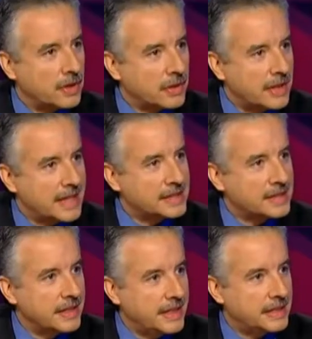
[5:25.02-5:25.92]
are the
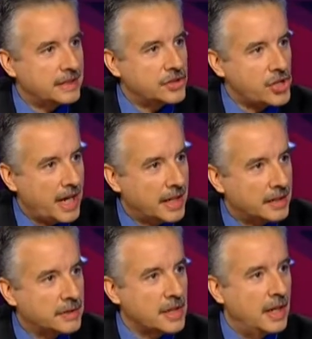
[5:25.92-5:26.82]
last link in the
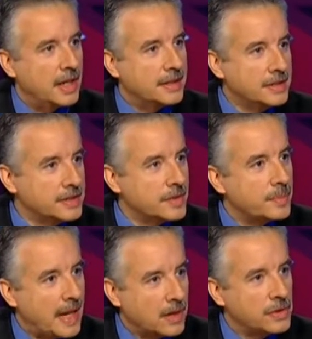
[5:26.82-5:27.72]
chain. This is the
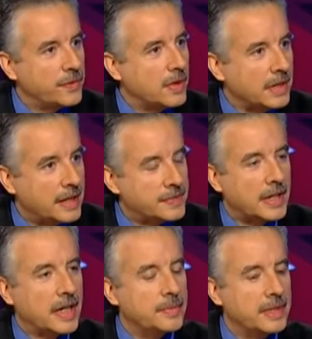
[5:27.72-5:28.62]
battle of our
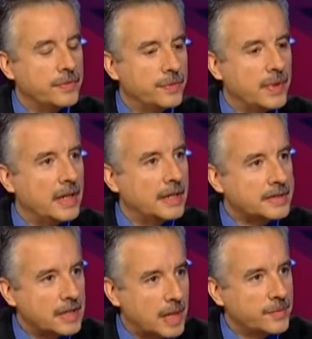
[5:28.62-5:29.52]
lifetime.
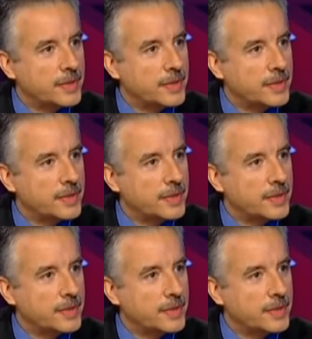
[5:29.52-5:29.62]
It's time